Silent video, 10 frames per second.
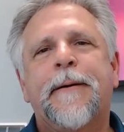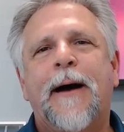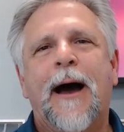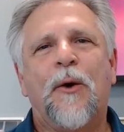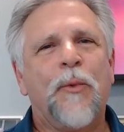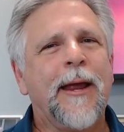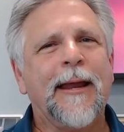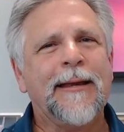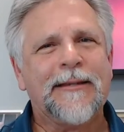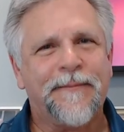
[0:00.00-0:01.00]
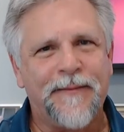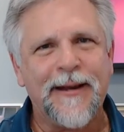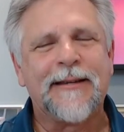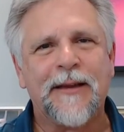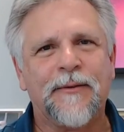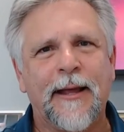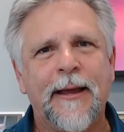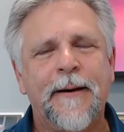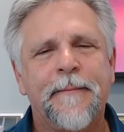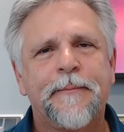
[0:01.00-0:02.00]
uh, really
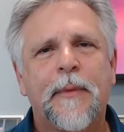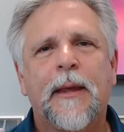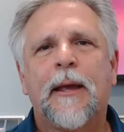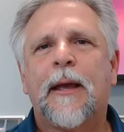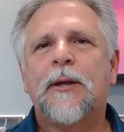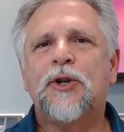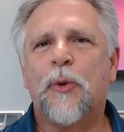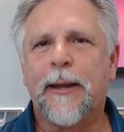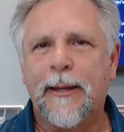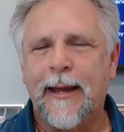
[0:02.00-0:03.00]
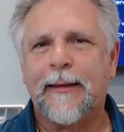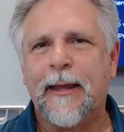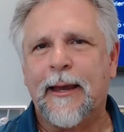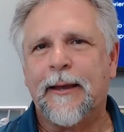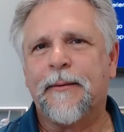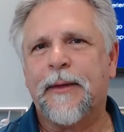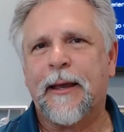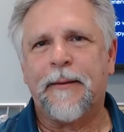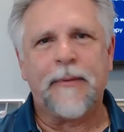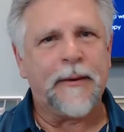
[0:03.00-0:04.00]
definitively. Do we need the
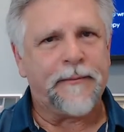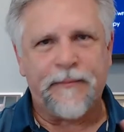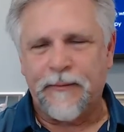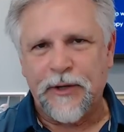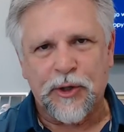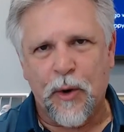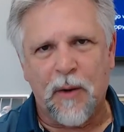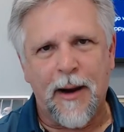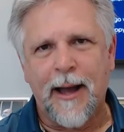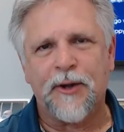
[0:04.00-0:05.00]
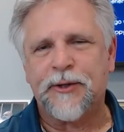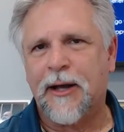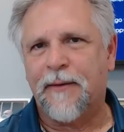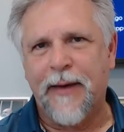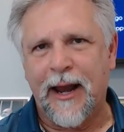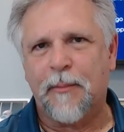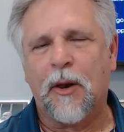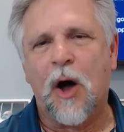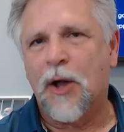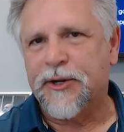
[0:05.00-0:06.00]
the the fifty square miles
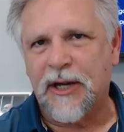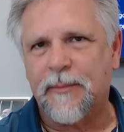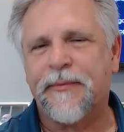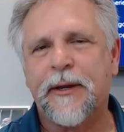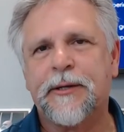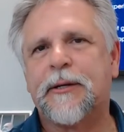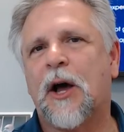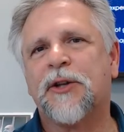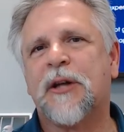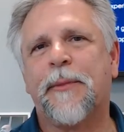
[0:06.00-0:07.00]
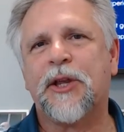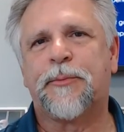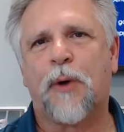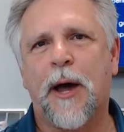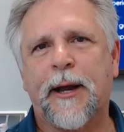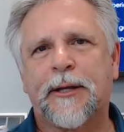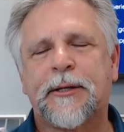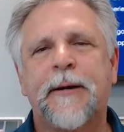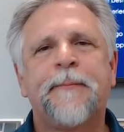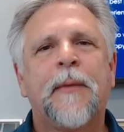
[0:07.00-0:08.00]
available on some of these on some of these
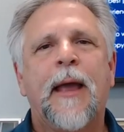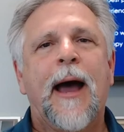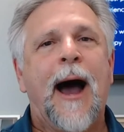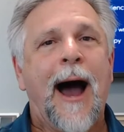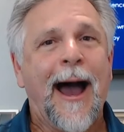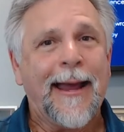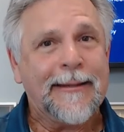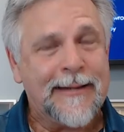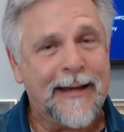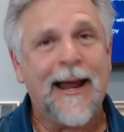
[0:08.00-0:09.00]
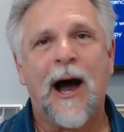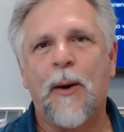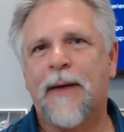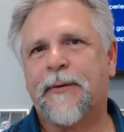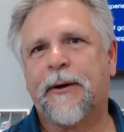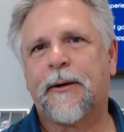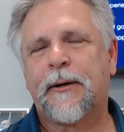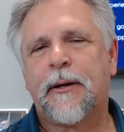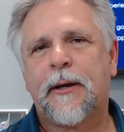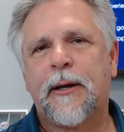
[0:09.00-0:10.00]
products? I did, however,
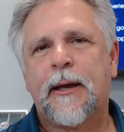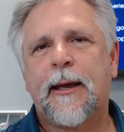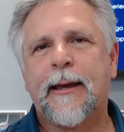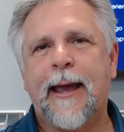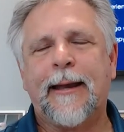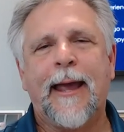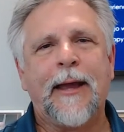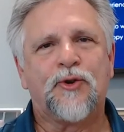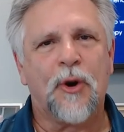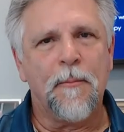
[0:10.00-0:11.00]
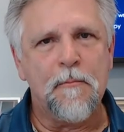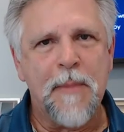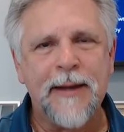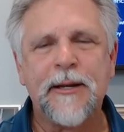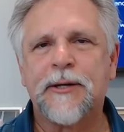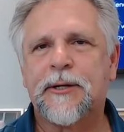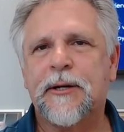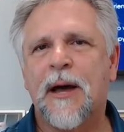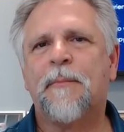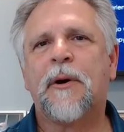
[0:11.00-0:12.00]
get a tremendous
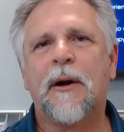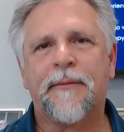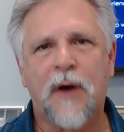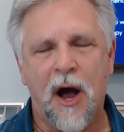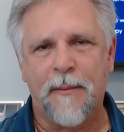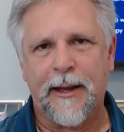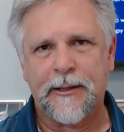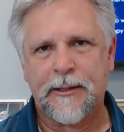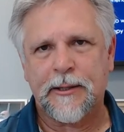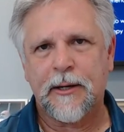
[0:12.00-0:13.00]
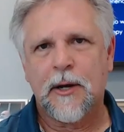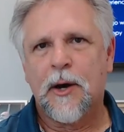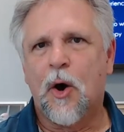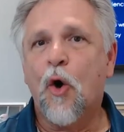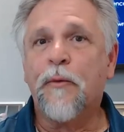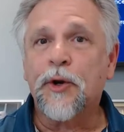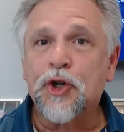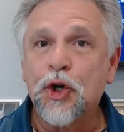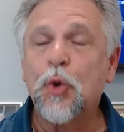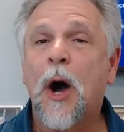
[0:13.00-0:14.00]
number of comments. Over
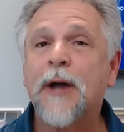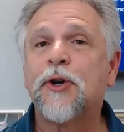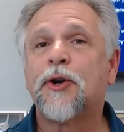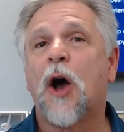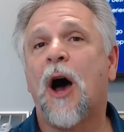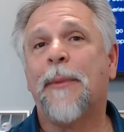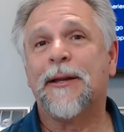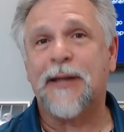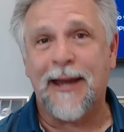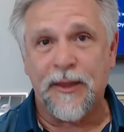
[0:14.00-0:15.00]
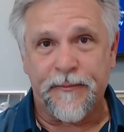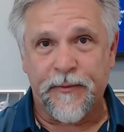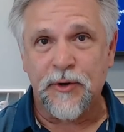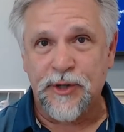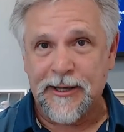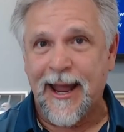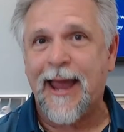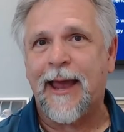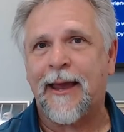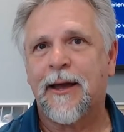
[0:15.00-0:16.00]
two hundred comments in the first
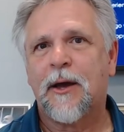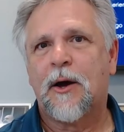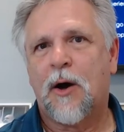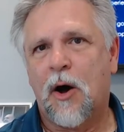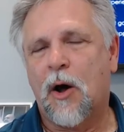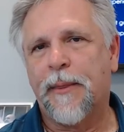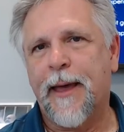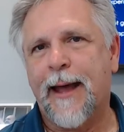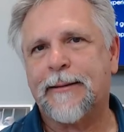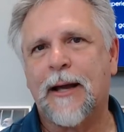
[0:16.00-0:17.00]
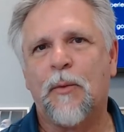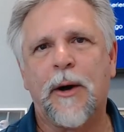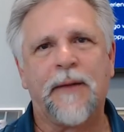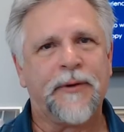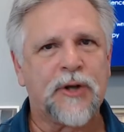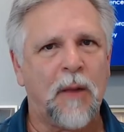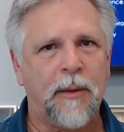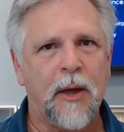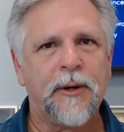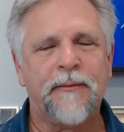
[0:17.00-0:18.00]
day on that uh, What If It's All
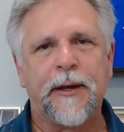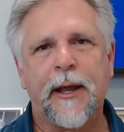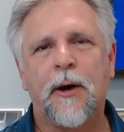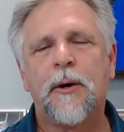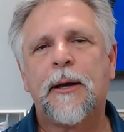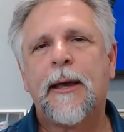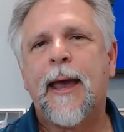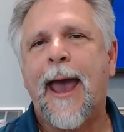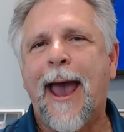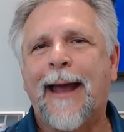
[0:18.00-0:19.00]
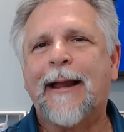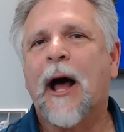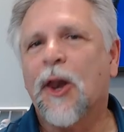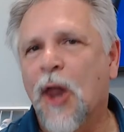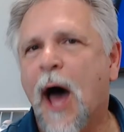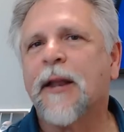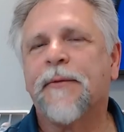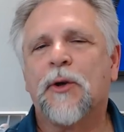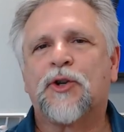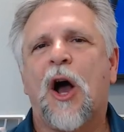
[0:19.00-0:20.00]
Baloney video. And a lot of
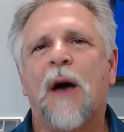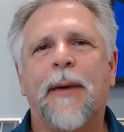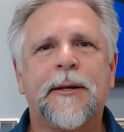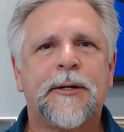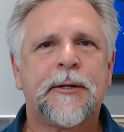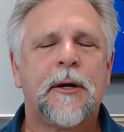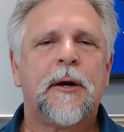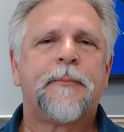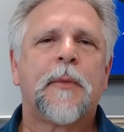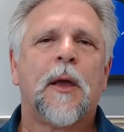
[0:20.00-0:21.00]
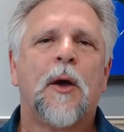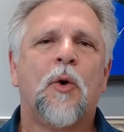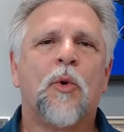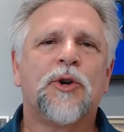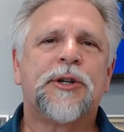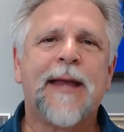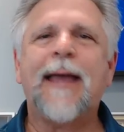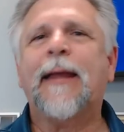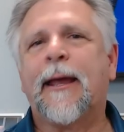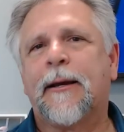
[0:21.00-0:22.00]
those comments were
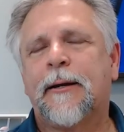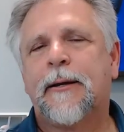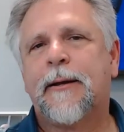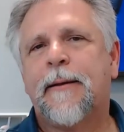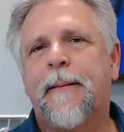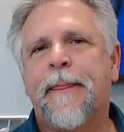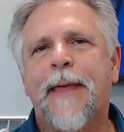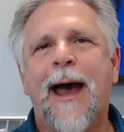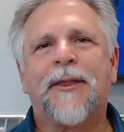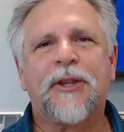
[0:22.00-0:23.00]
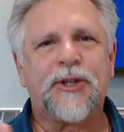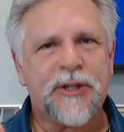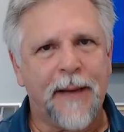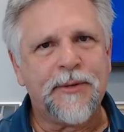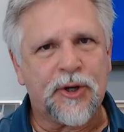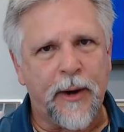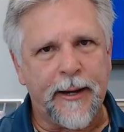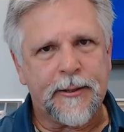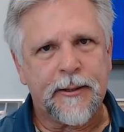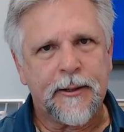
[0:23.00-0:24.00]
stating that the
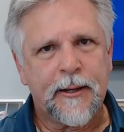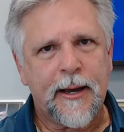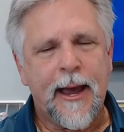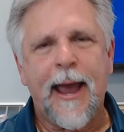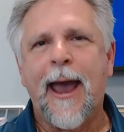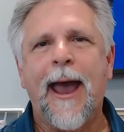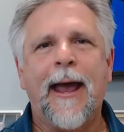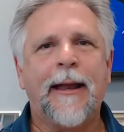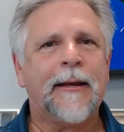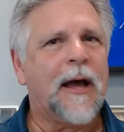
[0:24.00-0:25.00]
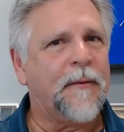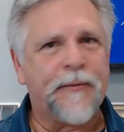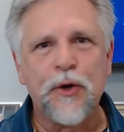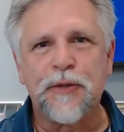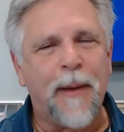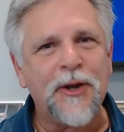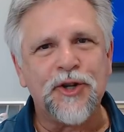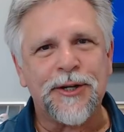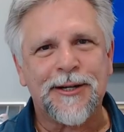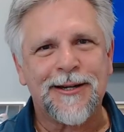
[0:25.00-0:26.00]
substrate and a few
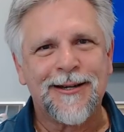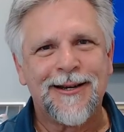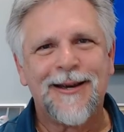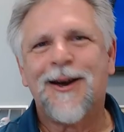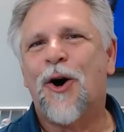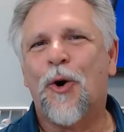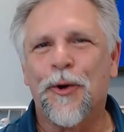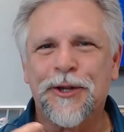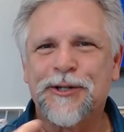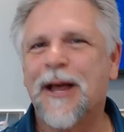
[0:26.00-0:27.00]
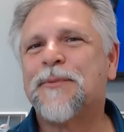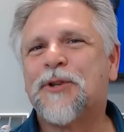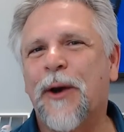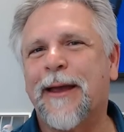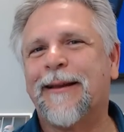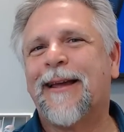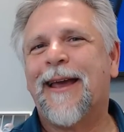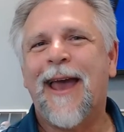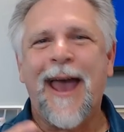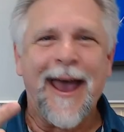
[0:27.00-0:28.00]
sponges or the substrate
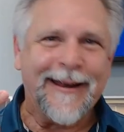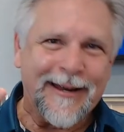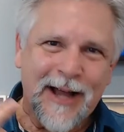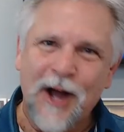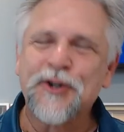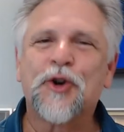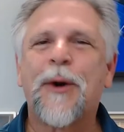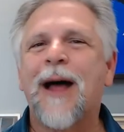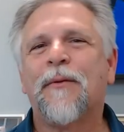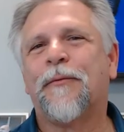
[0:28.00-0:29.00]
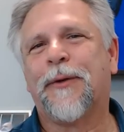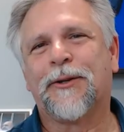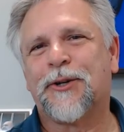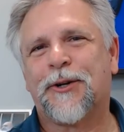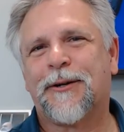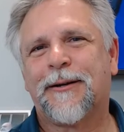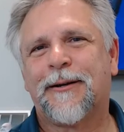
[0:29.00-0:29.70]
and an under gravel filter